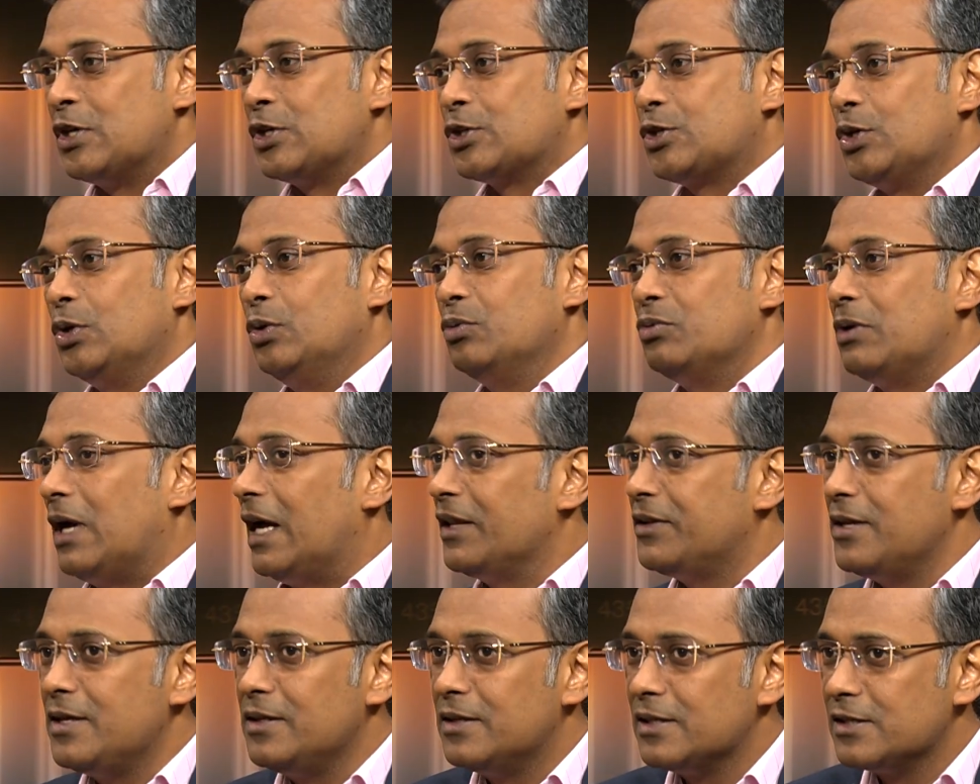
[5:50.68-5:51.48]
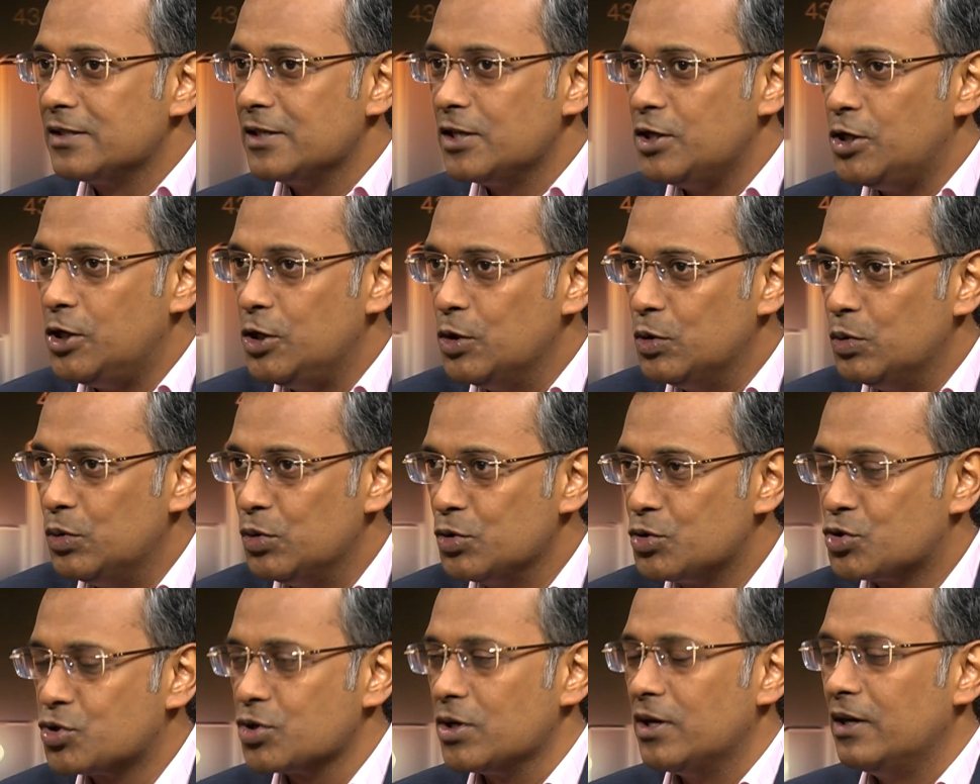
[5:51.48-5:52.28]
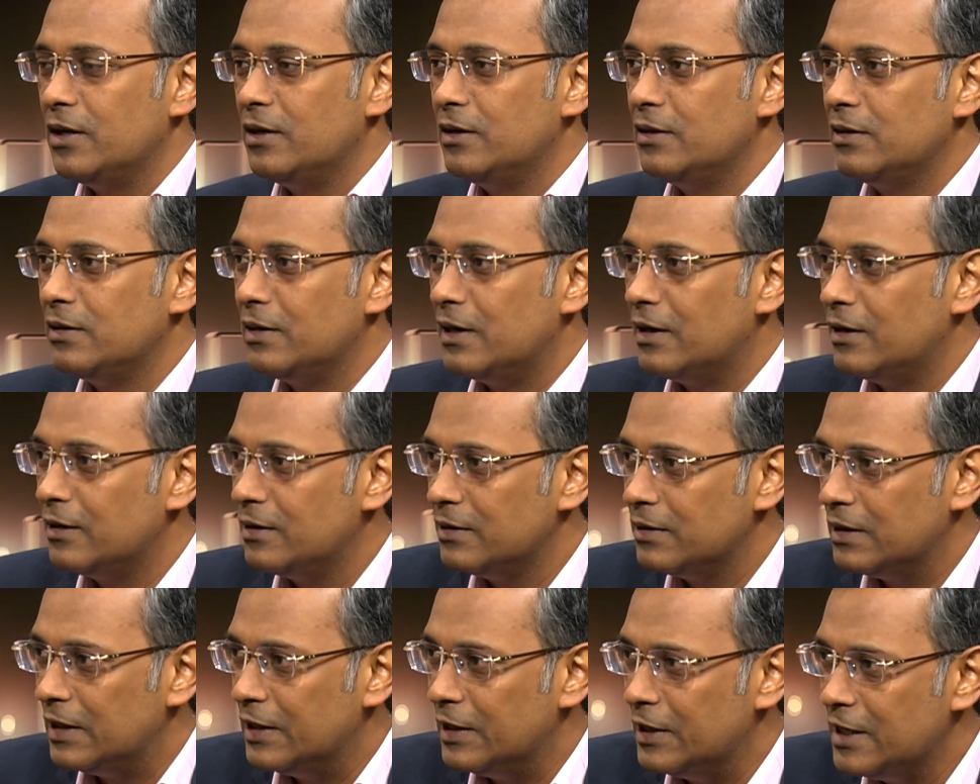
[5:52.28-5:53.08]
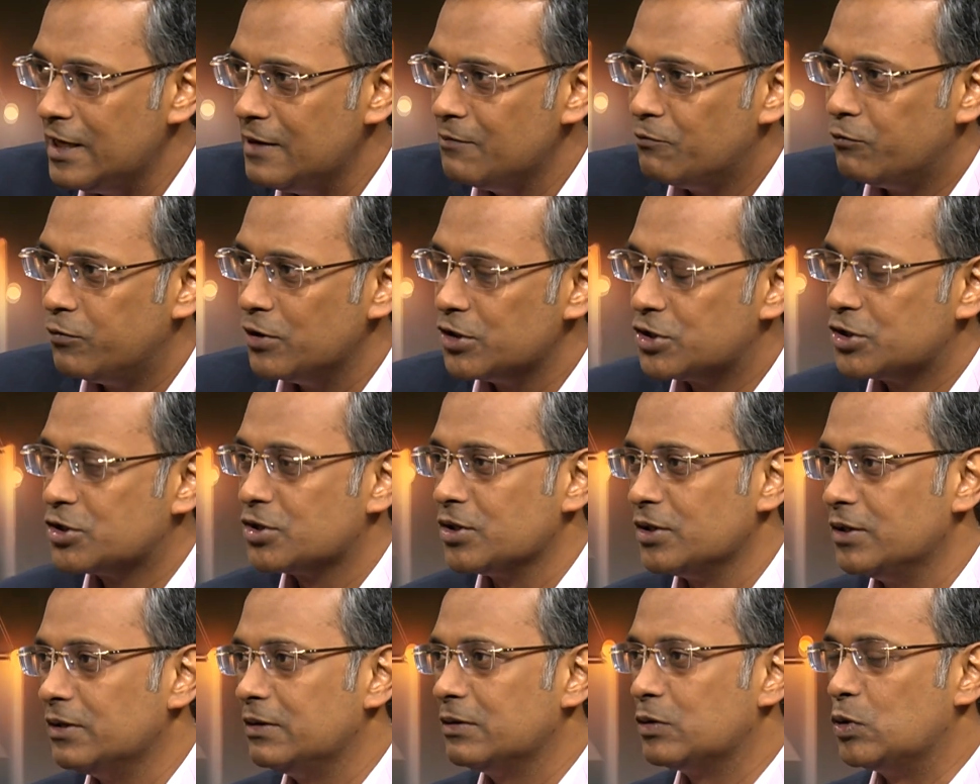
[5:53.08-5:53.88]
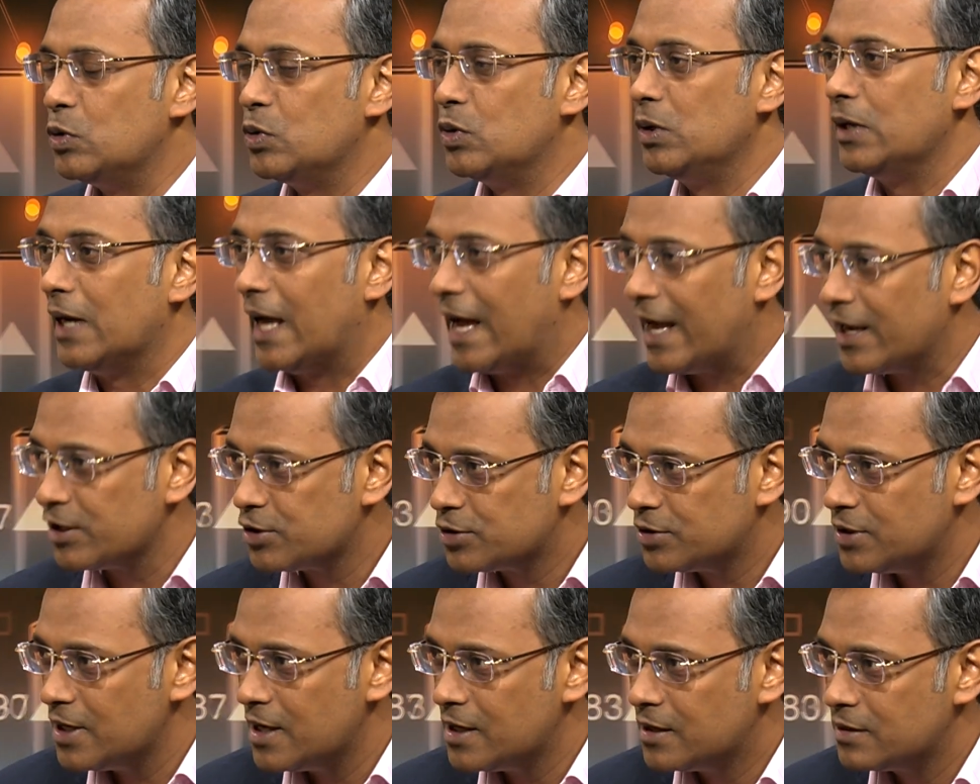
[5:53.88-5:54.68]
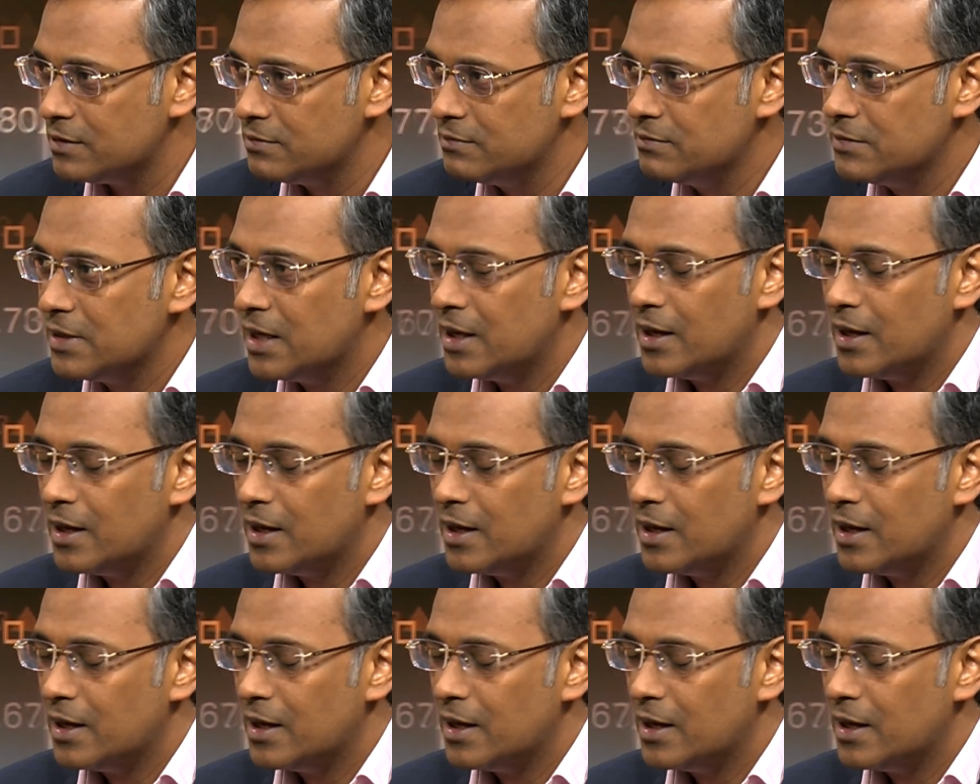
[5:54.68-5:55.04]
So I think this is a huge leap which Google has taken.